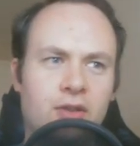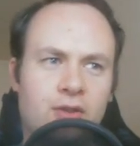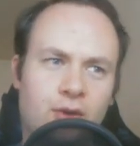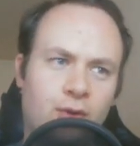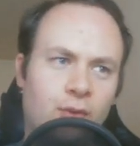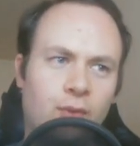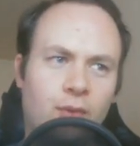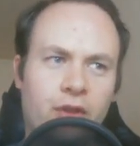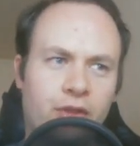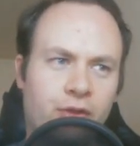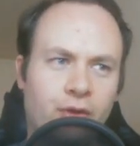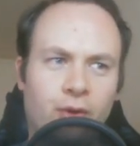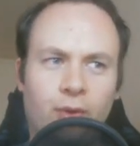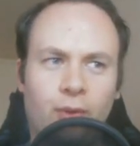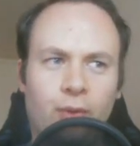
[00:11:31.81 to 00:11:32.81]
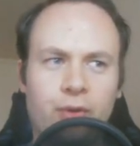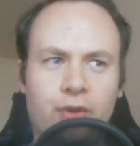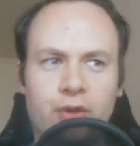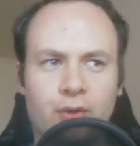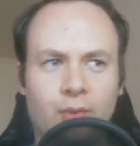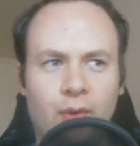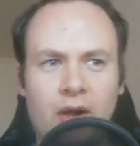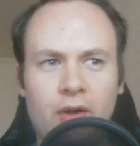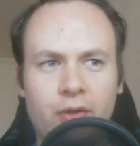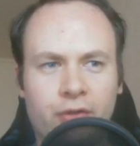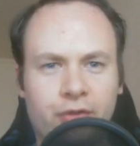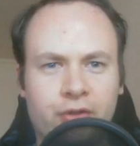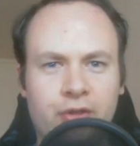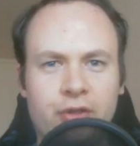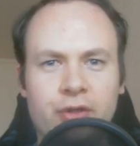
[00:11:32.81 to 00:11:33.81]
don't withhold your
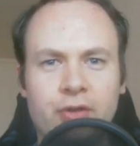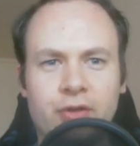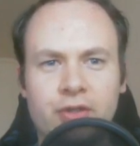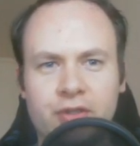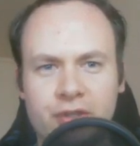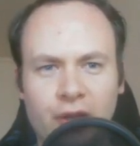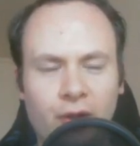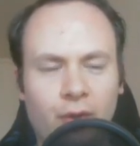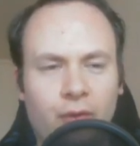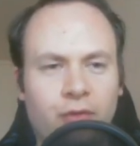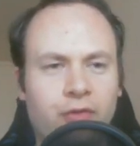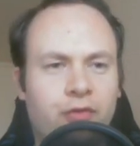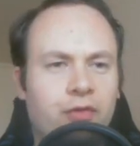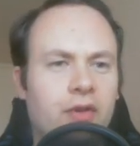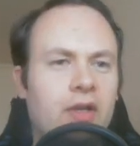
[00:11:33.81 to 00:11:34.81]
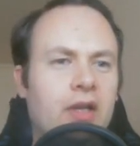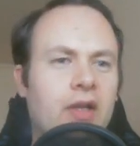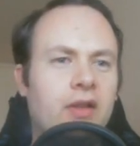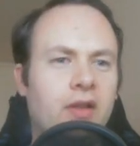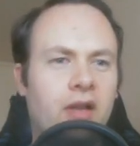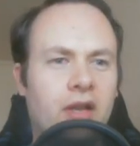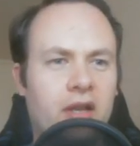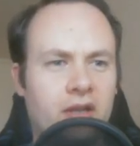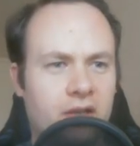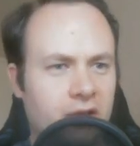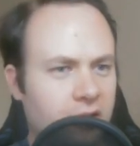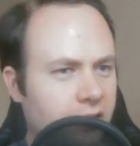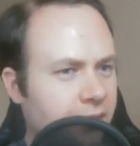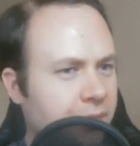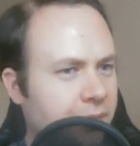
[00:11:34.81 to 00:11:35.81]
wealth to yourself. Like,